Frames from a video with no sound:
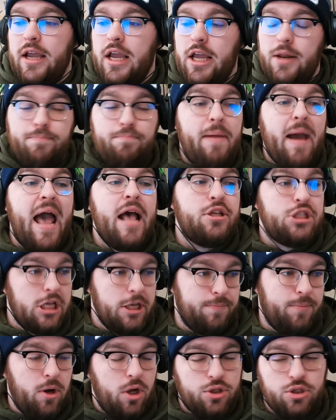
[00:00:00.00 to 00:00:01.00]
in
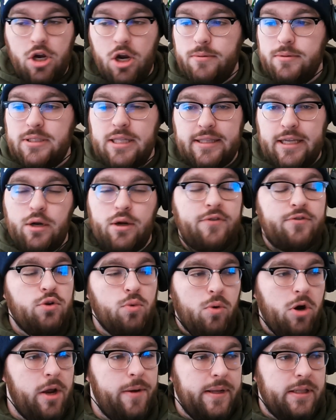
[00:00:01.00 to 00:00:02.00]
basketball terms, that they don't have
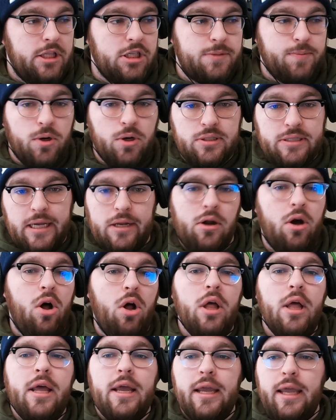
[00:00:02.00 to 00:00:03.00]
to worry about the Spurs at
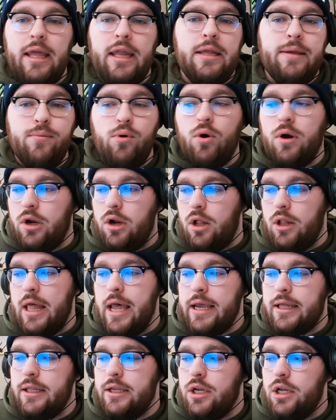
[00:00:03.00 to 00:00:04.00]
all anymore in all
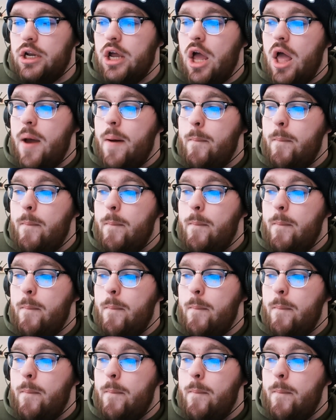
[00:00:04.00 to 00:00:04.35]
likelihood.